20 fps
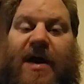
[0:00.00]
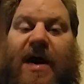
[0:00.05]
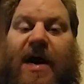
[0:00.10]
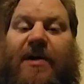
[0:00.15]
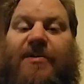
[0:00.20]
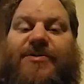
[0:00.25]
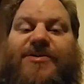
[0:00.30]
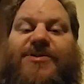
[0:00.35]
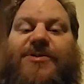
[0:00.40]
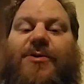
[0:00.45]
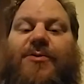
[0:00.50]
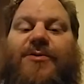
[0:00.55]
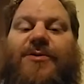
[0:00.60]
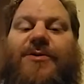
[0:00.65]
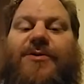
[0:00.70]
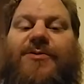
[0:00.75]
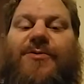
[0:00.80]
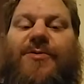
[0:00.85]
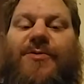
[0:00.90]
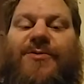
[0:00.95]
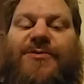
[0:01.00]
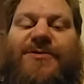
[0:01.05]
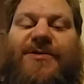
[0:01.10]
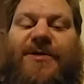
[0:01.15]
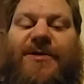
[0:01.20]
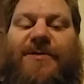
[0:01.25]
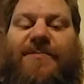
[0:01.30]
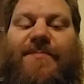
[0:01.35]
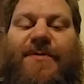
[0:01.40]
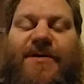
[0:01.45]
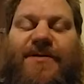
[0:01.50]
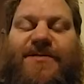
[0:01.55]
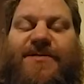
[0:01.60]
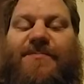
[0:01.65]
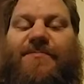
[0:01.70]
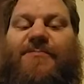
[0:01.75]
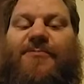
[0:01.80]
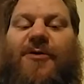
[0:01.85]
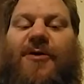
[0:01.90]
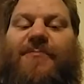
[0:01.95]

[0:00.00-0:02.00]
I was told in New York City by some